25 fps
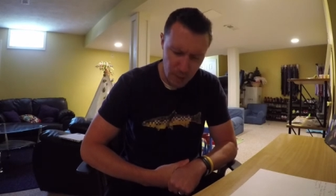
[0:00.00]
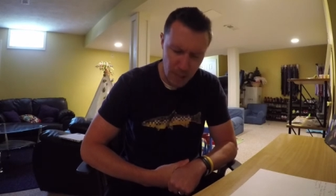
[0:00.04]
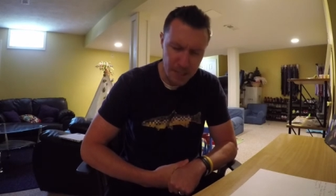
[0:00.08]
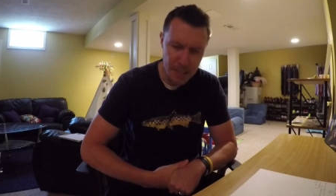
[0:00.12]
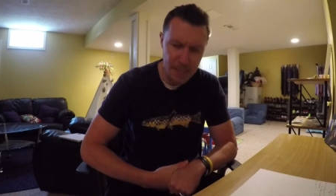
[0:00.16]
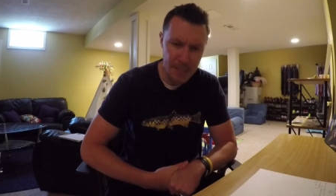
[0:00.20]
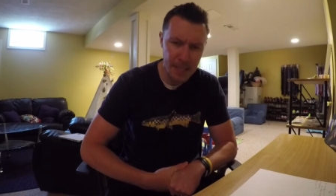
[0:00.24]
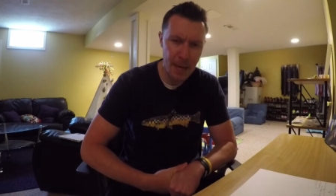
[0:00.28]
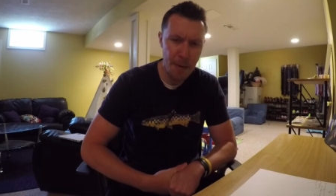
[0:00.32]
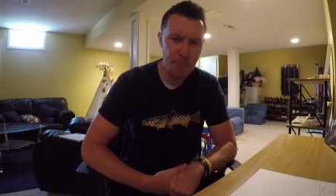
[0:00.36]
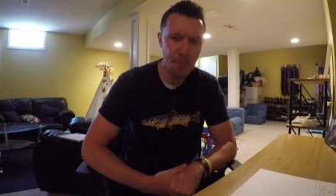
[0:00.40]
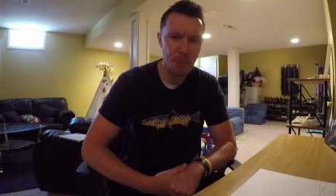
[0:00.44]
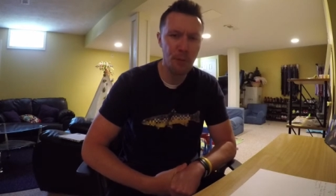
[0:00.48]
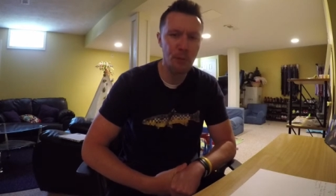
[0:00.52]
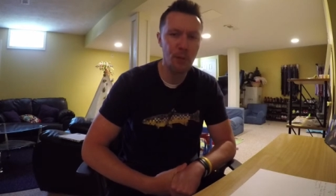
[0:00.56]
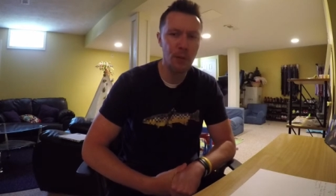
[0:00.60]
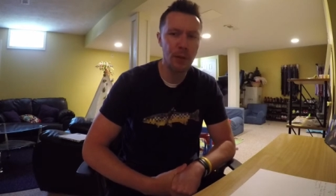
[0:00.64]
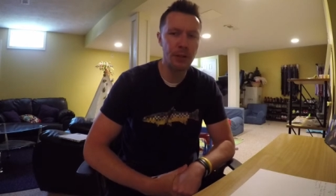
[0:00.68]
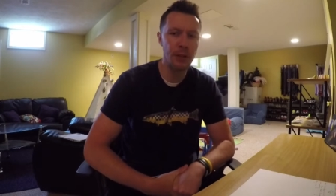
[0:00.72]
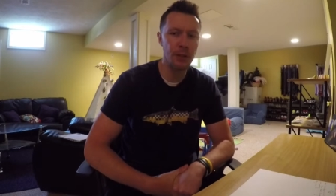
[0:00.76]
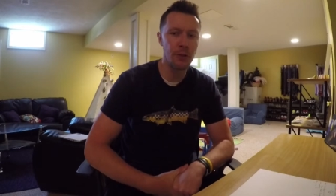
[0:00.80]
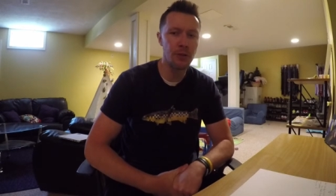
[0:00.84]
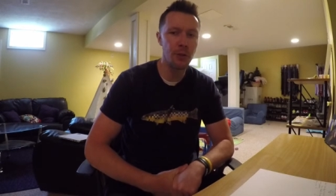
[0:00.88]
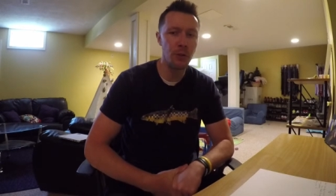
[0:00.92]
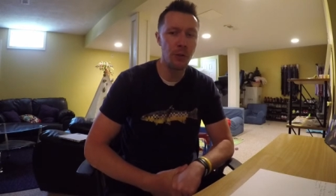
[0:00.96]
step of
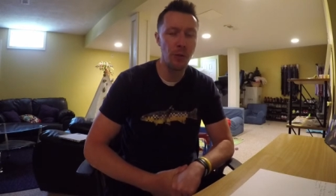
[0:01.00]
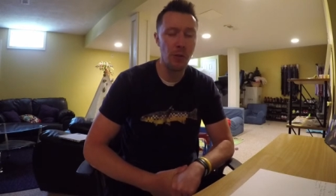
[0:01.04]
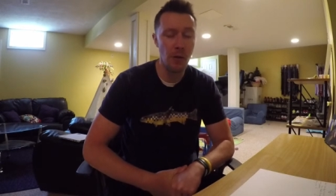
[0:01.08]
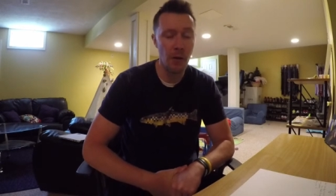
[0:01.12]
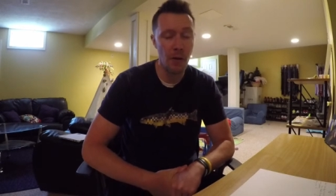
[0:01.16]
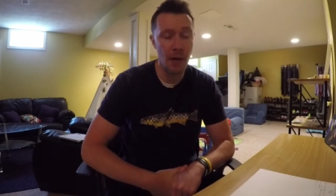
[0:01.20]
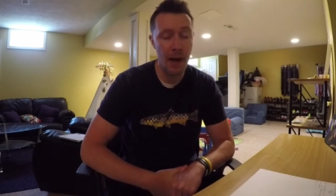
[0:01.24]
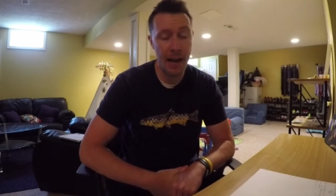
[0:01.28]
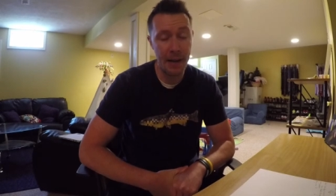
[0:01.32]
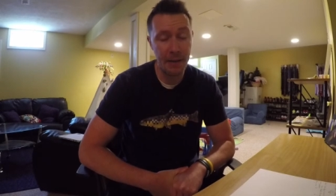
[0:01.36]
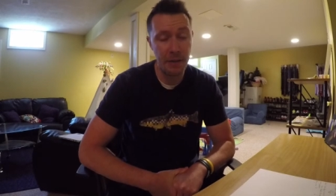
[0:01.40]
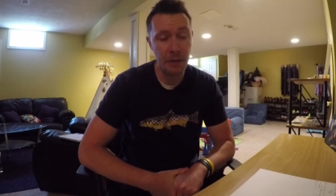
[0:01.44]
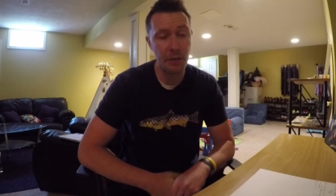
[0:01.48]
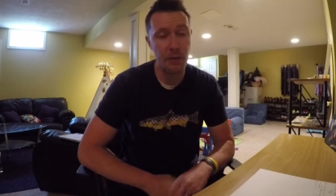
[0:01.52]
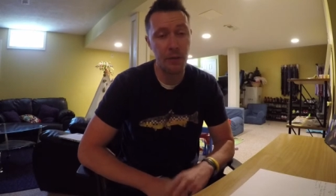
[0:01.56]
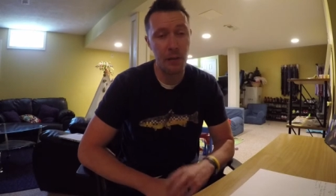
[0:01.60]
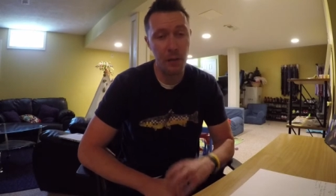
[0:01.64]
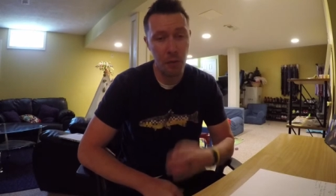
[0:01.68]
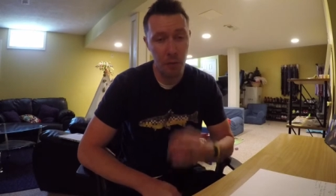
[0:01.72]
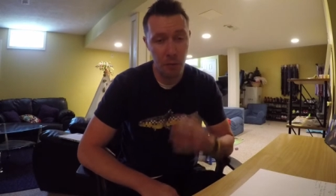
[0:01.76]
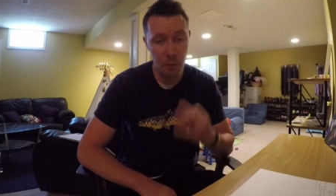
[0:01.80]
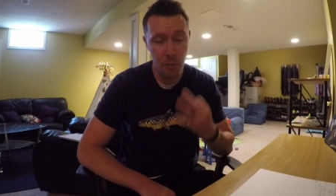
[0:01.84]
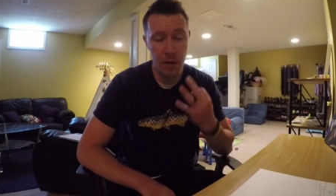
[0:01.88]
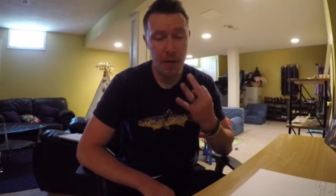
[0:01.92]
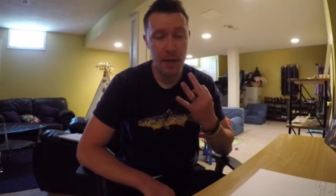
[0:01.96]
what to do, there are actually
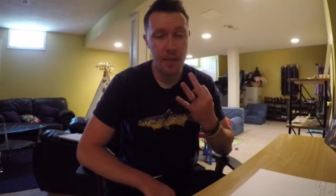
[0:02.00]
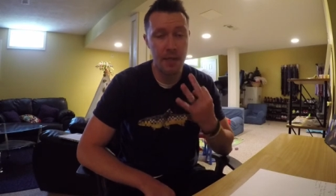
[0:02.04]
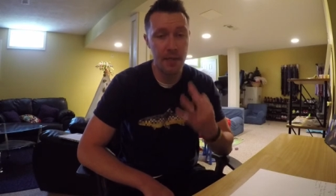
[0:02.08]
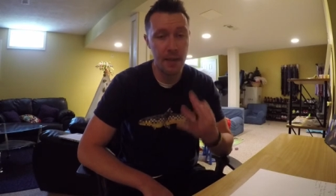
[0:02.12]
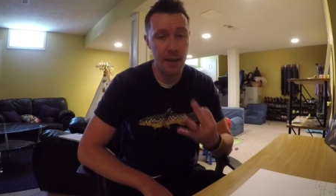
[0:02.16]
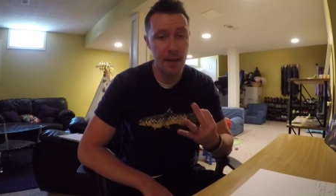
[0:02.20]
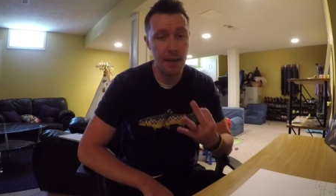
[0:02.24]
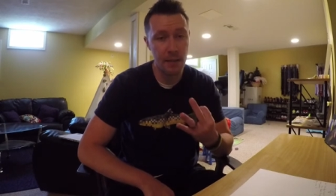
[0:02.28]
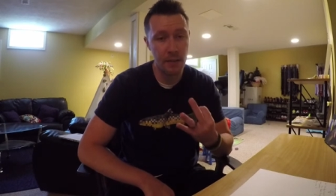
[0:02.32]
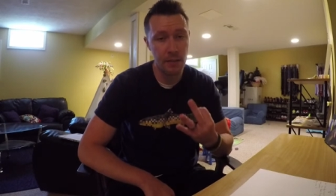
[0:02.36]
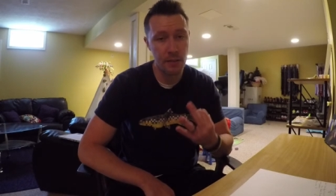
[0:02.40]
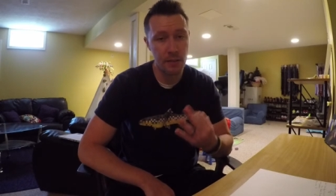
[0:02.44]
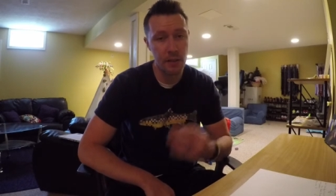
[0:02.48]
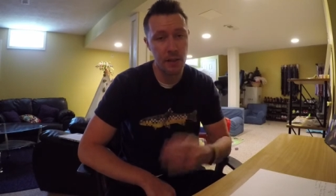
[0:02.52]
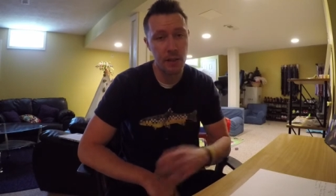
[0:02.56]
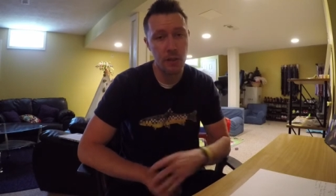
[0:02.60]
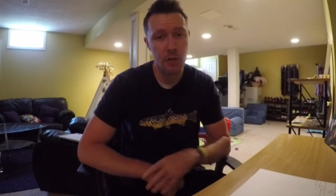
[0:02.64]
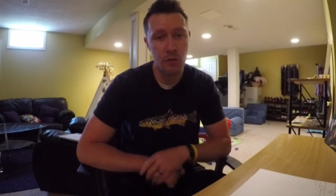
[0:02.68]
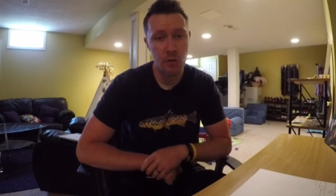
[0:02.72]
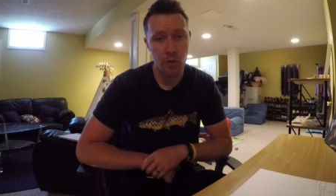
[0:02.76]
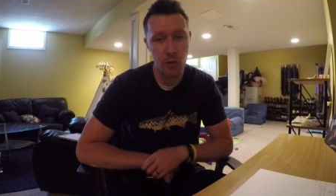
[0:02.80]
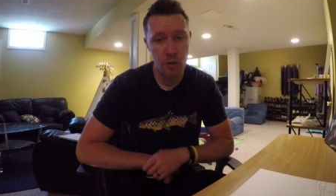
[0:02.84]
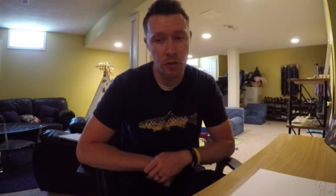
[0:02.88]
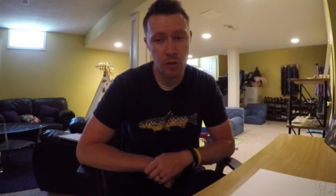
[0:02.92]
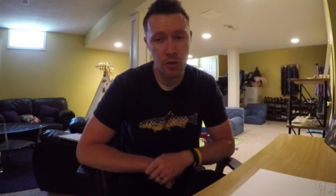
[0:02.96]
three things that
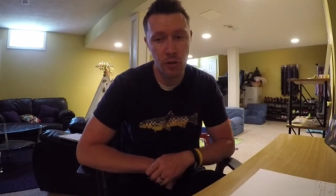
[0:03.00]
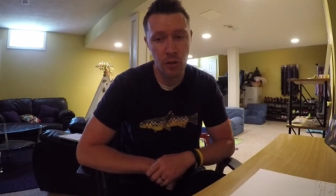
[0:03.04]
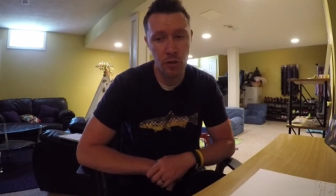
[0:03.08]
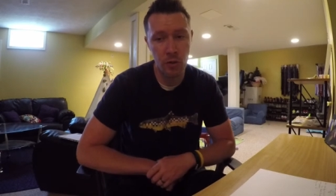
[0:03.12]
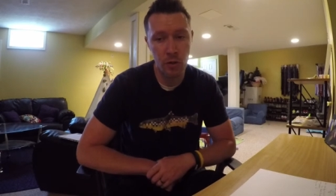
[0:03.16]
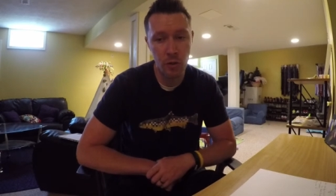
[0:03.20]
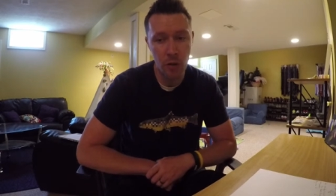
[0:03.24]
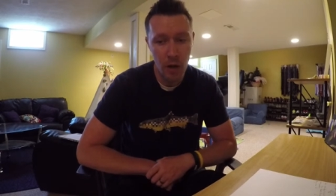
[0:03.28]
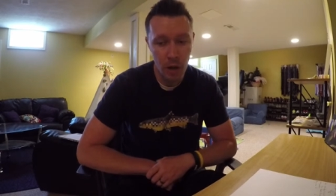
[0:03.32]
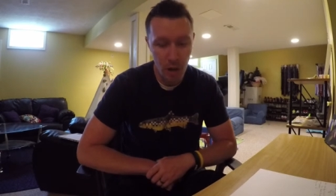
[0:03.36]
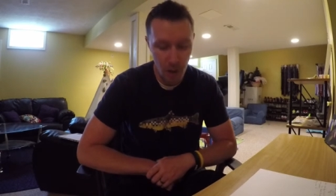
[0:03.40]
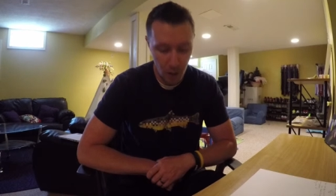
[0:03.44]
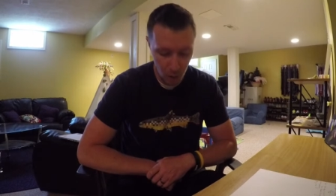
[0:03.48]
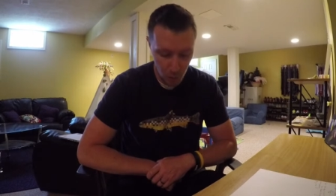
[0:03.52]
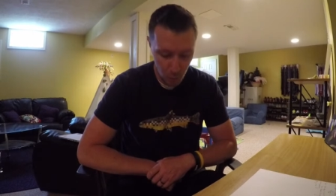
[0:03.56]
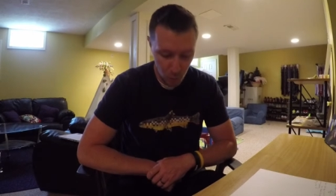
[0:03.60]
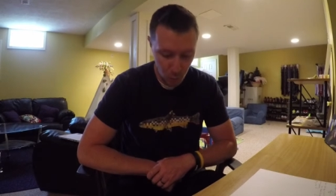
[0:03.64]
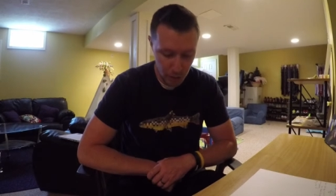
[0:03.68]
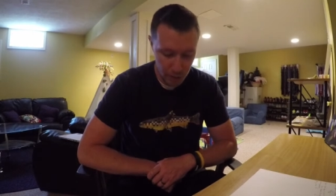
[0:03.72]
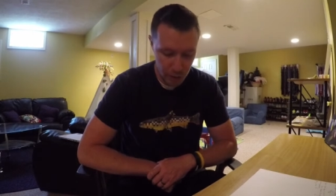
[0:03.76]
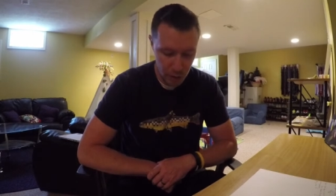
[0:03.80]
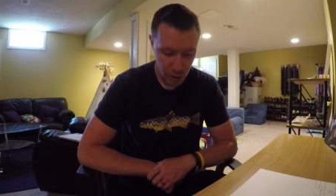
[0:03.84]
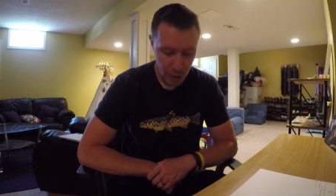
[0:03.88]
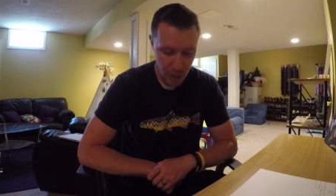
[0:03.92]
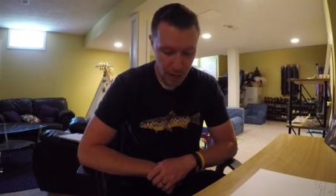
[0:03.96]
you should do
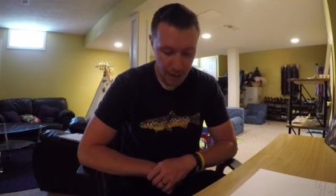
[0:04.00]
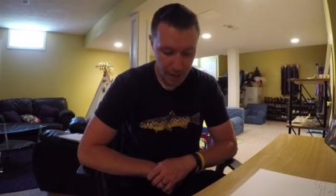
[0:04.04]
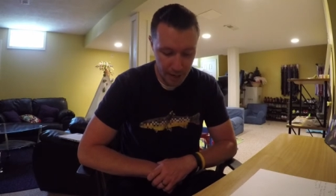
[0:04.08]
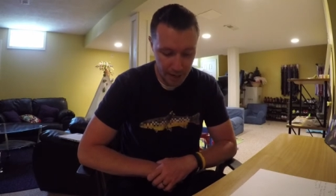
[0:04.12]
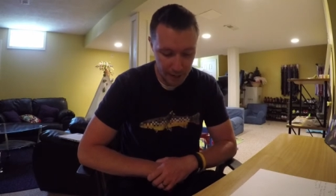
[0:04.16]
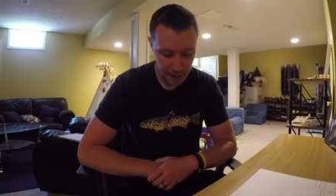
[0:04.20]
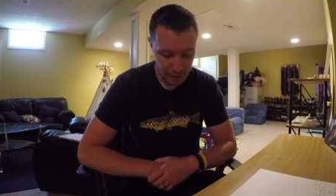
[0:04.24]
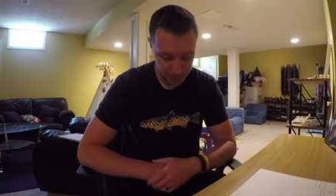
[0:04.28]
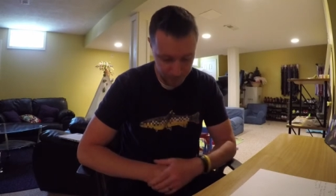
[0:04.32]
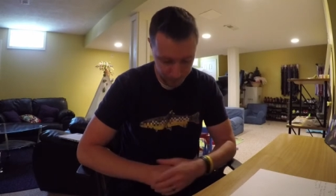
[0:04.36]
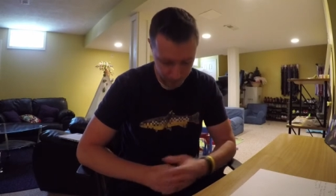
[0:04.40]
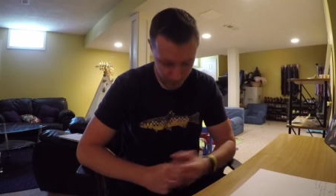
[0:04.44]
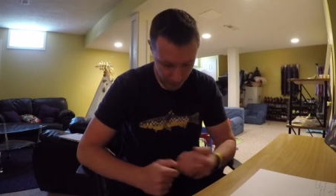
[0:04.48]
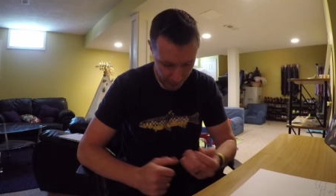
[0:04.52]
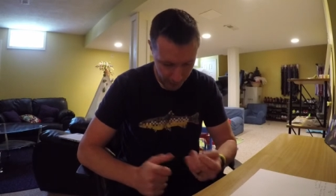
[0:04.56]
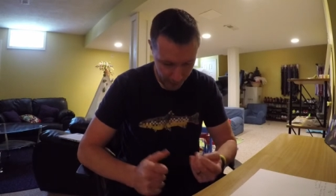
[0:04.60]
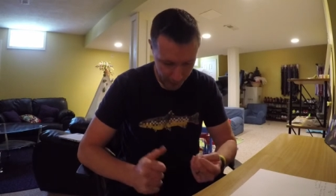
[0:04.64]
when checking.